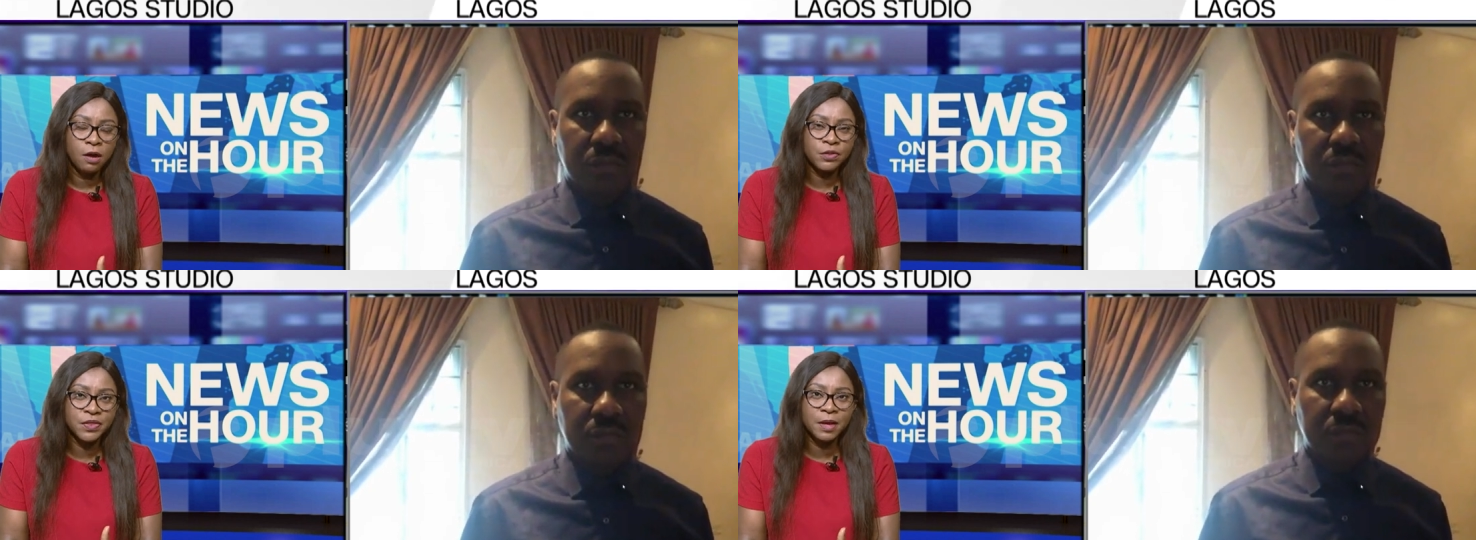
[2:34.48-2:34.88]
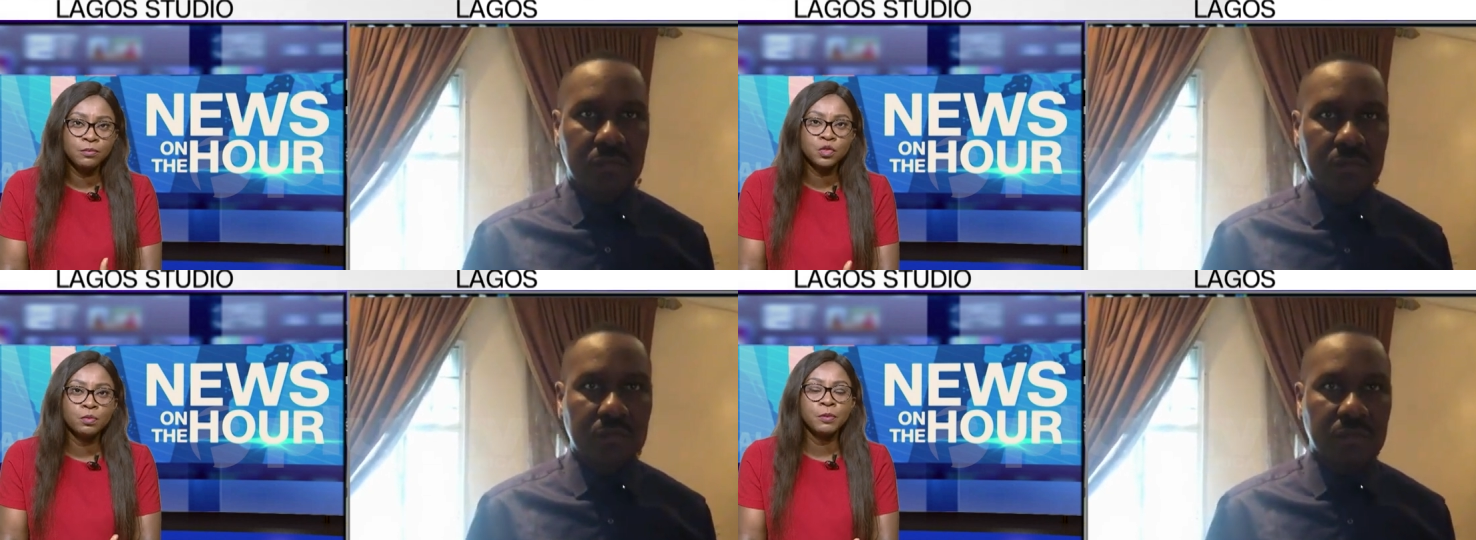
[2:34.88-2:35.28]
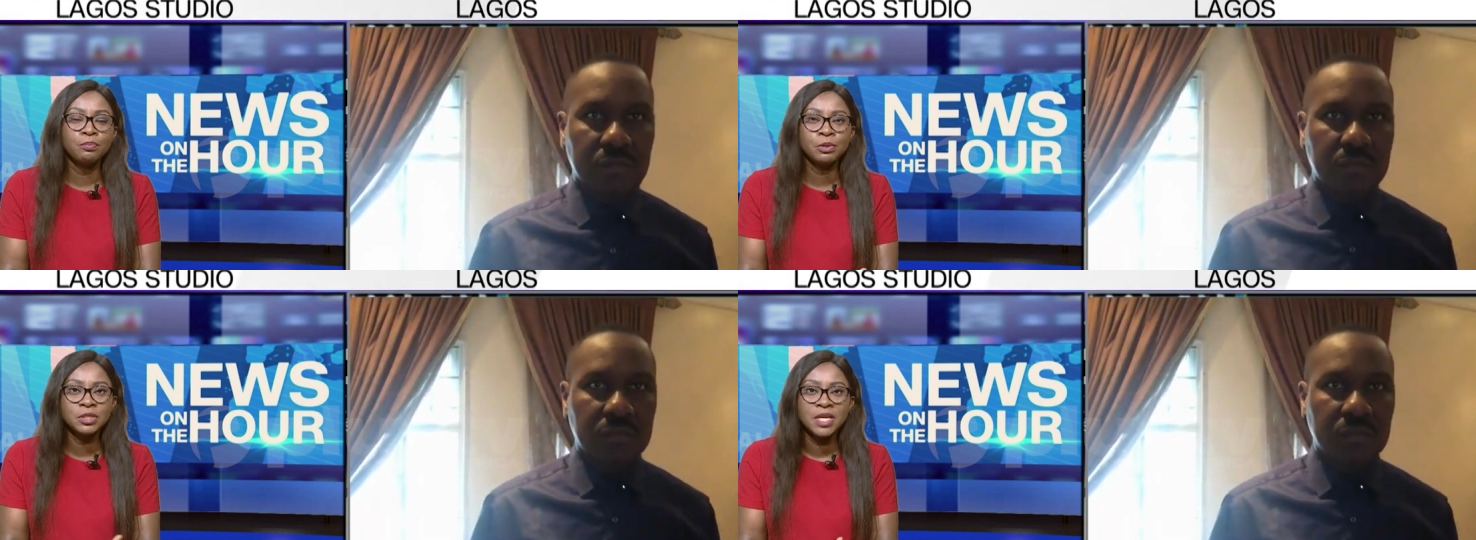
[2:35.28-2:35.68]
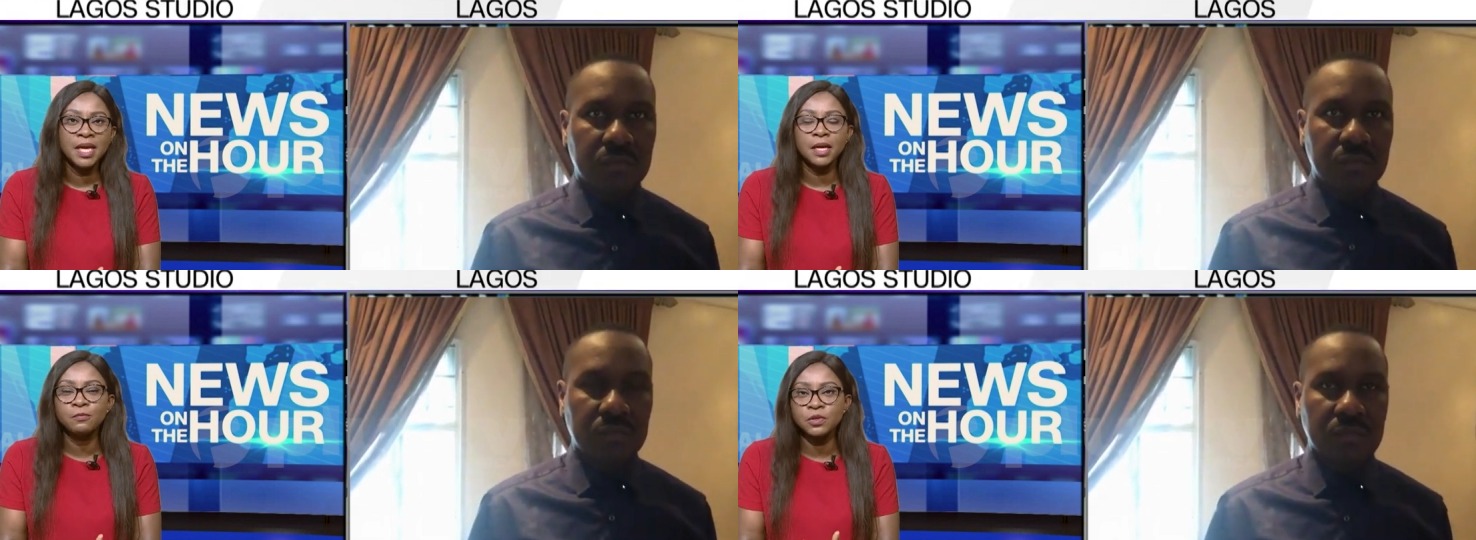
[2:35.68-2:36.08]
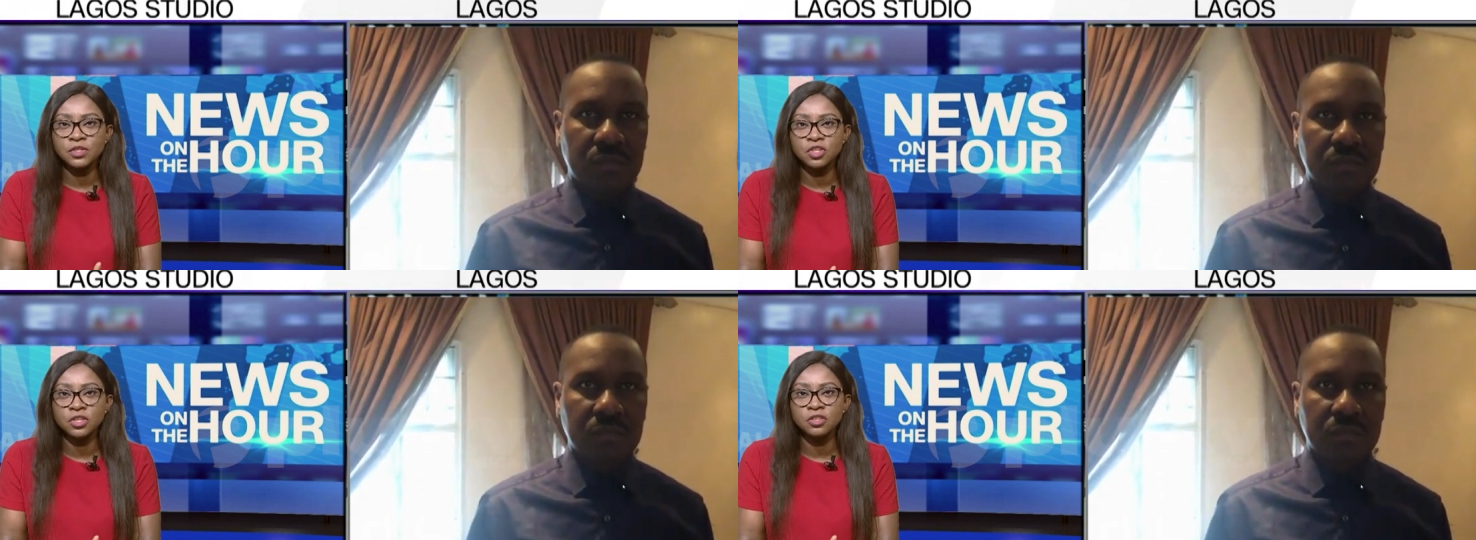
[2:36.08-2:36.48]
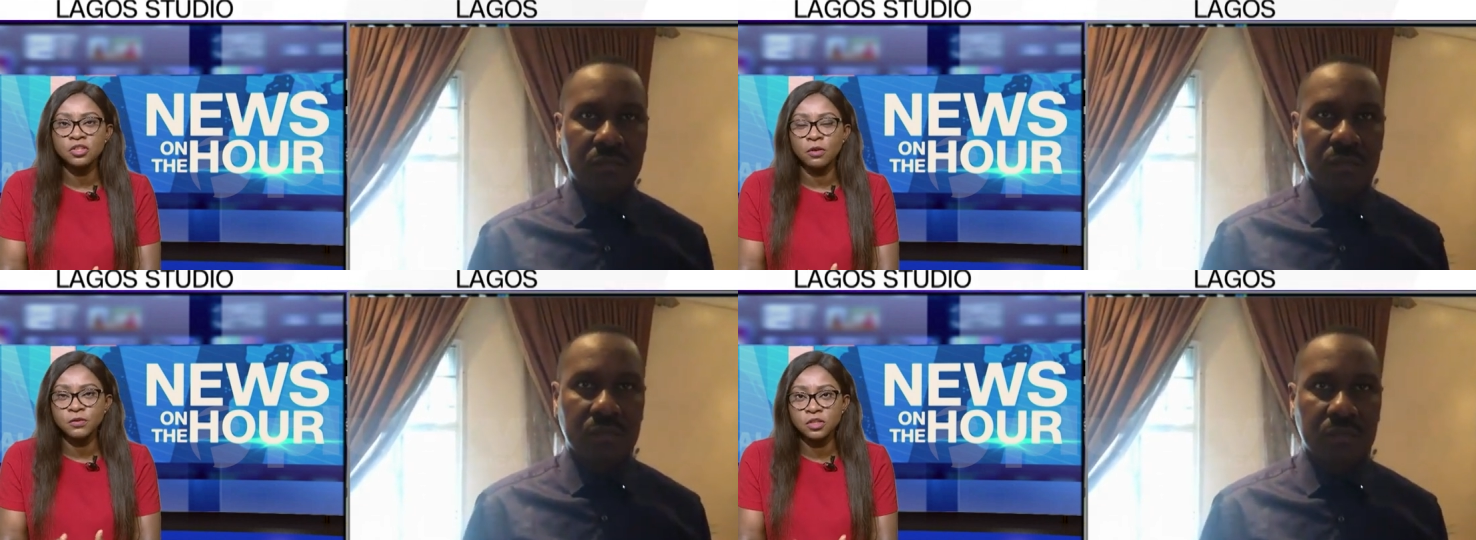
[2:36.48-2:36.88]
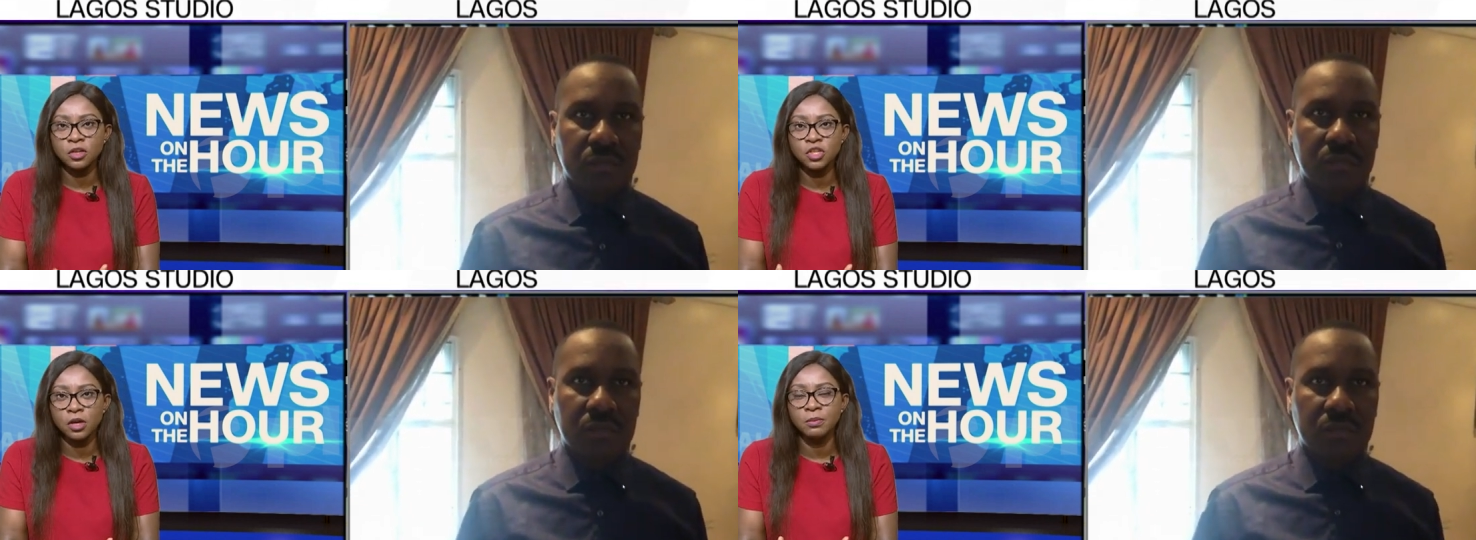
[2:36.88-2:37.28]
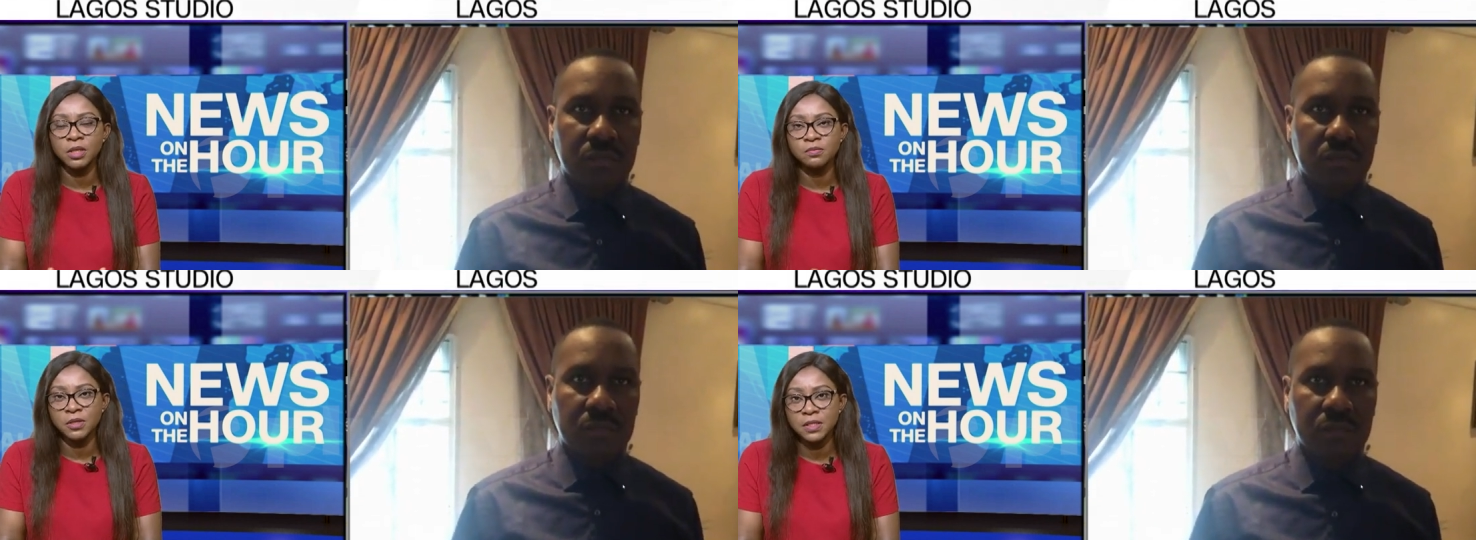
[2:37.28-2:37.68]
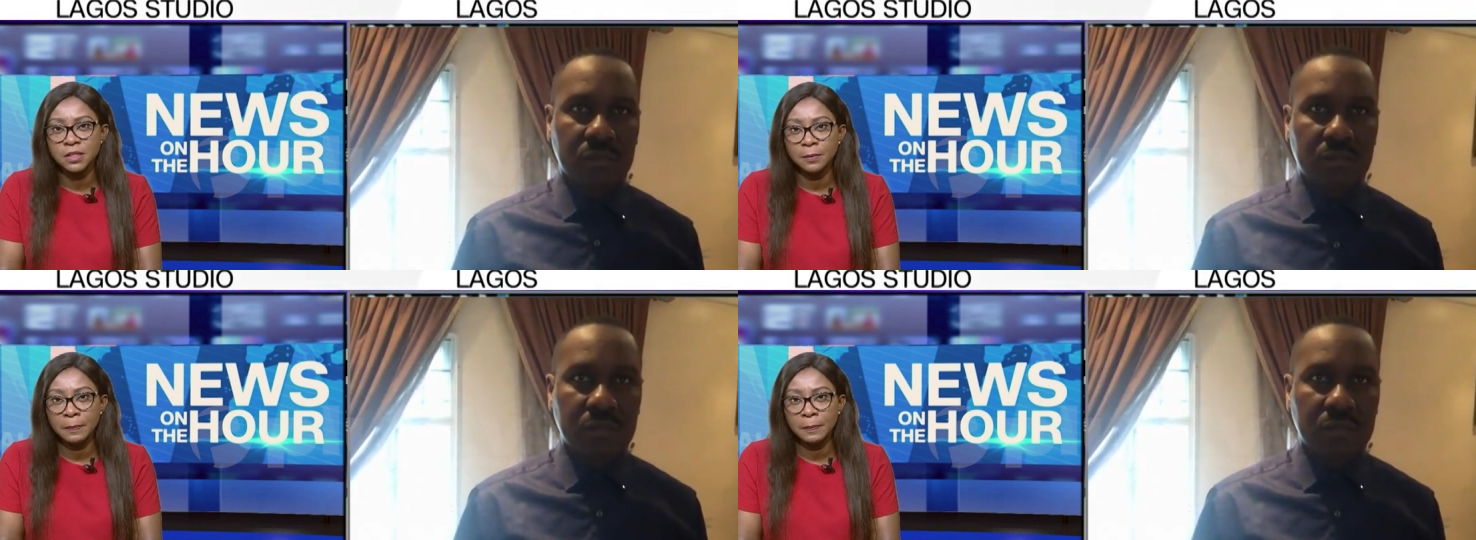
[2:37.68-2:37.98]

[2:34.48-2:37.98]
Speaker 1: for them to be put in positions of such commitment.